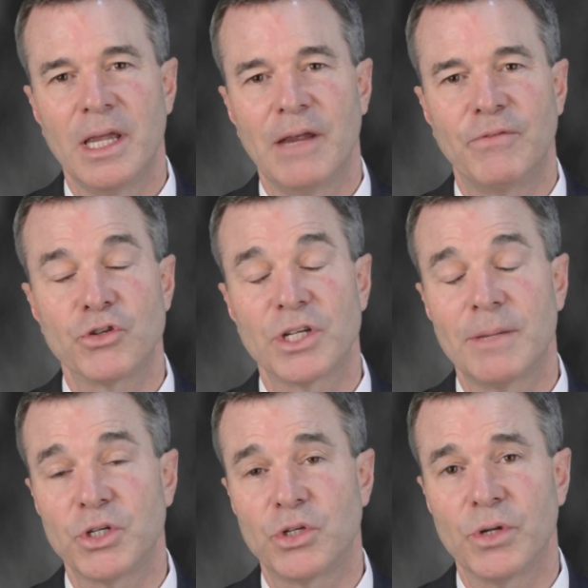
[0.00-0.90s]
If you're
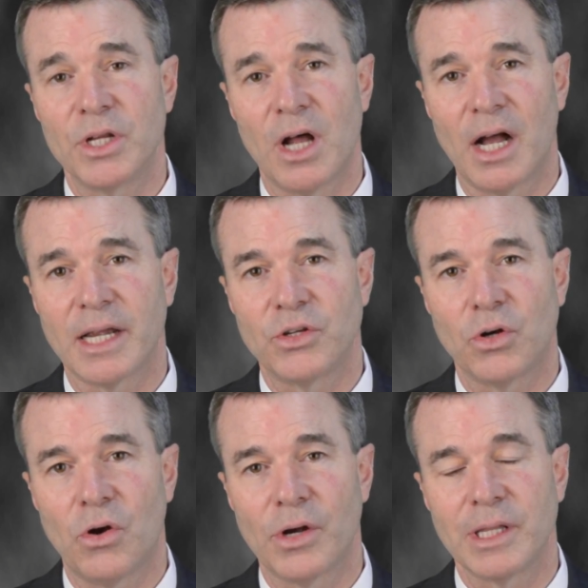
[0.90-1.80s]
subject to a knock and
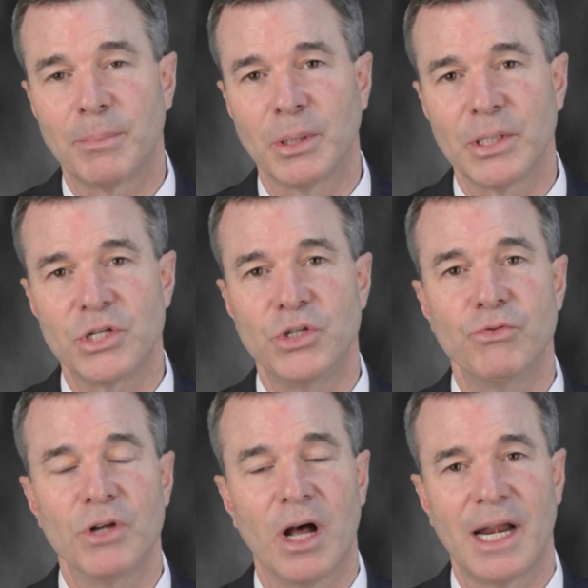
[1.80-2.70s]
talk and the police
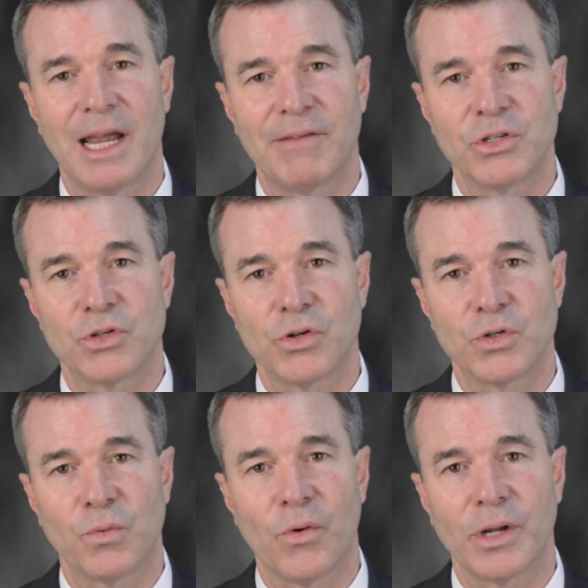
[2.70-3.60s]
do not have a
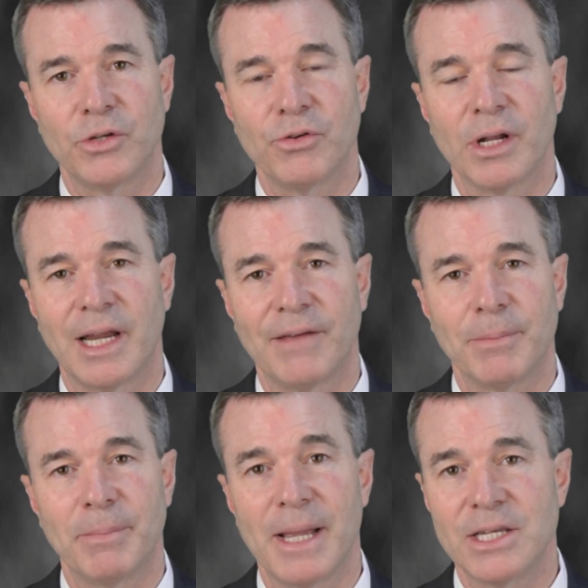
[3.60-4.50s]
search warrant and do not have
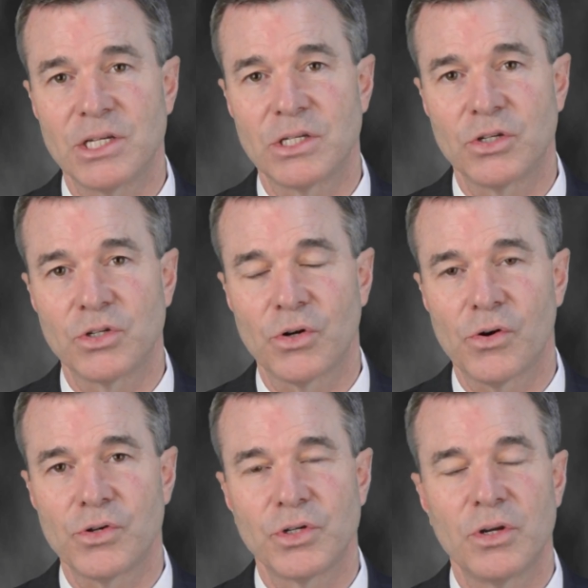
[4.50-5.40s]
the basis to
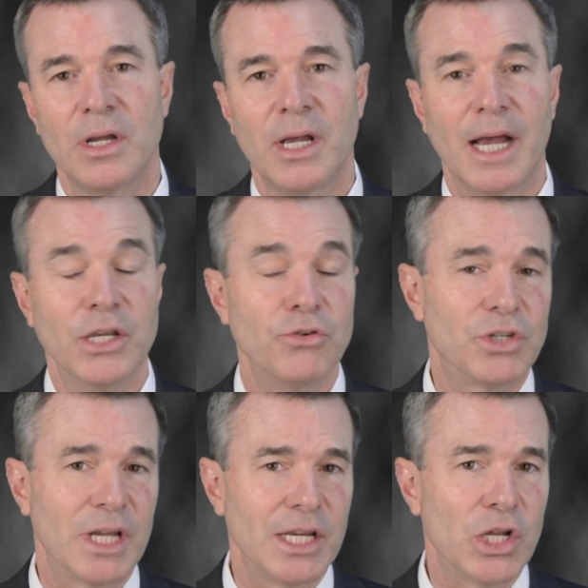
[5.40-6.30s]
search, and you
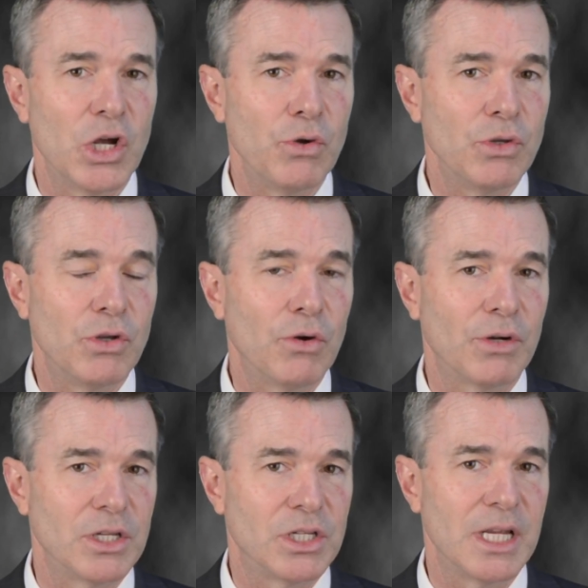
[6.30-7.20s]
say no, you
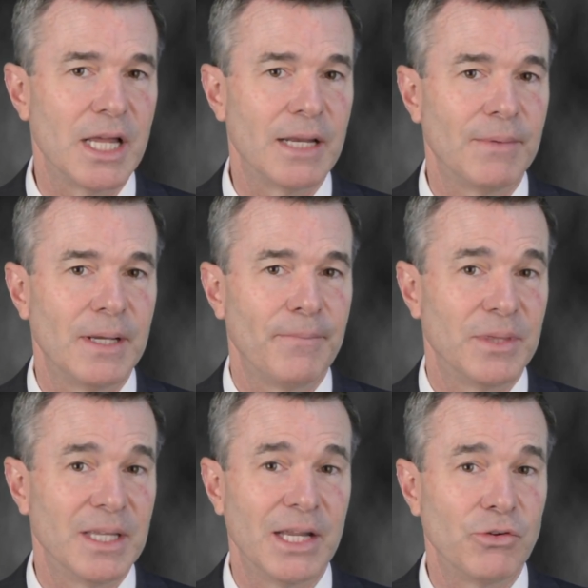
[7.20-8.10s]
don't consent,
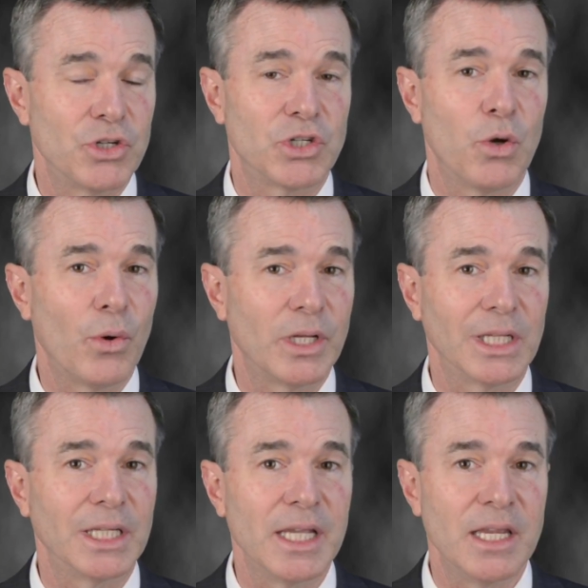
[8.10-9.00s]
then they're just going
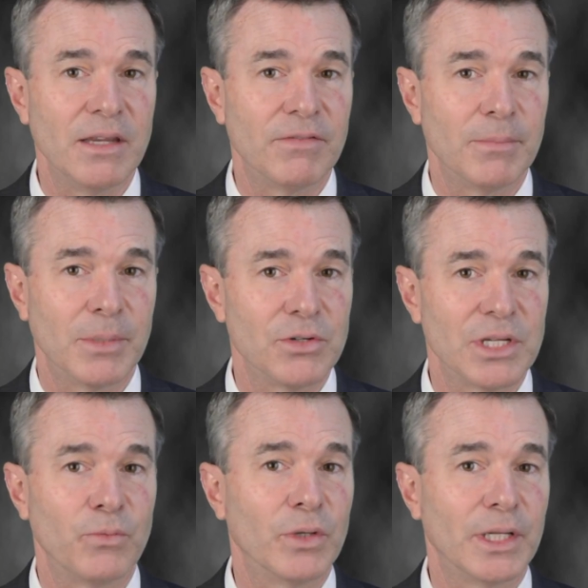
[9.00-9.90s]
to leave because
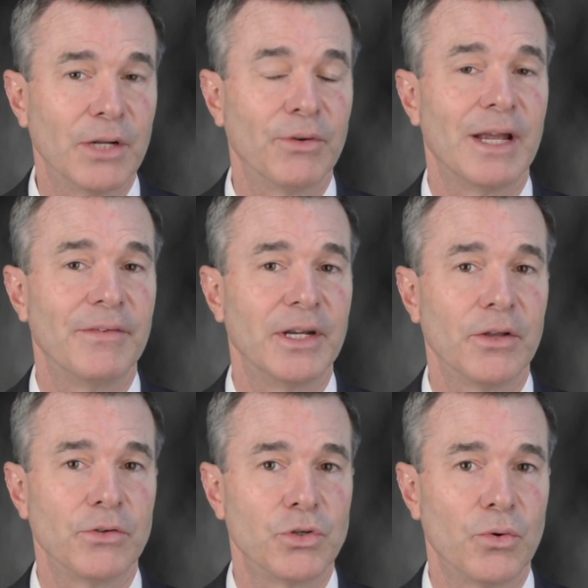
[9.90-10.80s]
they really don't have any
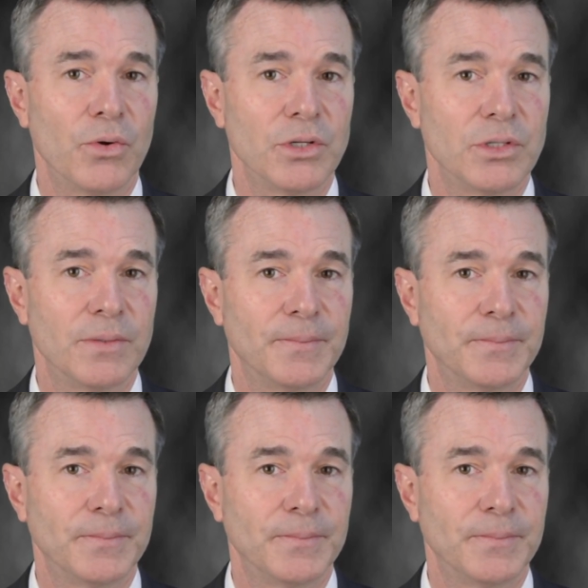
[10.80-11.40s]
other choice.